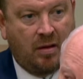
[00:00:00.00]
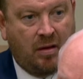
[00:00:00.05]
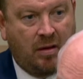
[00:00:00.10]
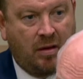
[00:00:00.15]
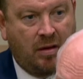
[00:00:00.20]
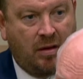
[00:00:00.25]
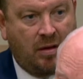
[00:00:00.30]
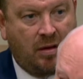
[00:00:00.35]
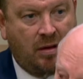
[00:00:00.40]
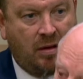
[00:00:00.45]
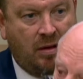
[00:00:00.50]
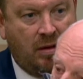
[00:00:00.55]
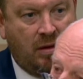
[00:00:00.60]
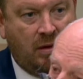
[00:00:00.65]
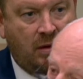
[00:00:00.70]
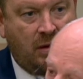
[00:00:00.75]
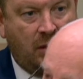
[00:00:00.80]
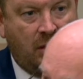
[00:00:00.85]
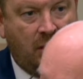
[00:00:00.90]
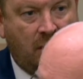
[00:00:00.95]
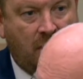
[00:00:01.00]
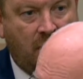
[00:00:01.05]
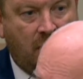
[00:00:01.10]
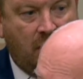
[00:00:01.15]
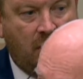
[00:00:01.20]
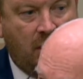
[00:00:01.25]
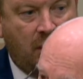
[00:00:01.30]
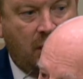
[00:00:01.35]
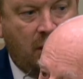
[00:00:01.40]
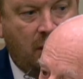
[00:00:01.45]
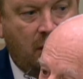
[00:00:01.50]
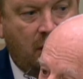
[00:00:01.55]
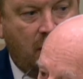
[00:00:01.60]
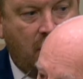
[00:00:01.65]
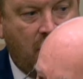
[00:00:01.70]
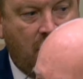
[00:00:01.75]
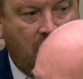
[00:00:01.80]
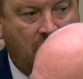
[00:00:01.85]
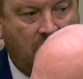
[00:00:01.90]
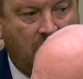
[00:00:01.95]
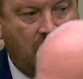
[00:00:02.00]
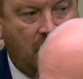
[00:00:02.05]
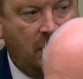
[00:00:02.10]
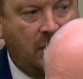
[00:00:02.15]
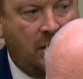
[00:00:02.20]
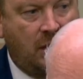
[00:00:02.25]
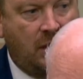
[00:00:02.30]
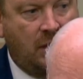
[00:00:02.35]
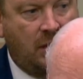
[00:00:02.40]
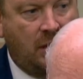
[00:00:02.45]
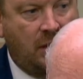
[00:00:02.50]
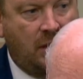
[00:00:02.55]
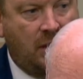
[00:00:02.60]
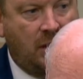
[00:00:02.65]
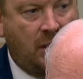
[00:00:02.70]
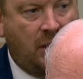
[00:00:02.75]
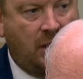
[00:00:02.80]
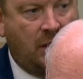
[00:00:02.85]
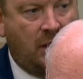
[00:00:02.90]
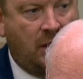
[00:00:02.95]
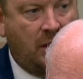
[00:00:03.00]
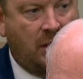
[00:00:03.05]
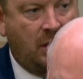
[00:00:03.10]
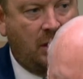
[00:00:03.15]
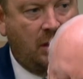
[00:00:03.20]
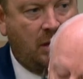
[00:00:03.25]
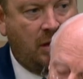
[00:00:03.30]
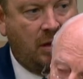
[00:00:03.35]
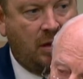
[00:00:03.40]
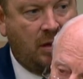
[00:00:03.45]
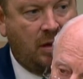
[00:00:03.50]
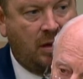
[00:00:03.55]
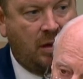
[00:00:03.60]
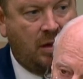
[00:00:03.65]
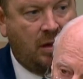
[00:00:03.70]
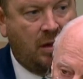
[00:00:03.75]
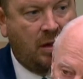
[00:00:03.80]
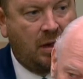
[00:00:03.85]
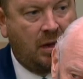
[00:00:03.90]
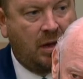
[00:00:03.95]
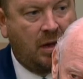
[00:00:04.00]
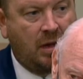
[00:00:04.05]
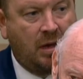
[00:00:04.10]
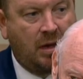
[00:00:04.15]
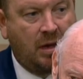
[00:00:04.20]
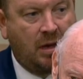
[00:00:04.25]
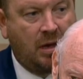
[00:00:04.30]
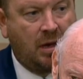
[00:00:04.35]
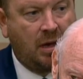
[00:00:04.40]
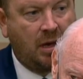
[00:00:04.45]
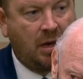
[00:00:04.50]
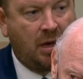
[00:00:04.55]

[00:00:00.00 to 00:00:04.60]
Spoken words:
(not speaking)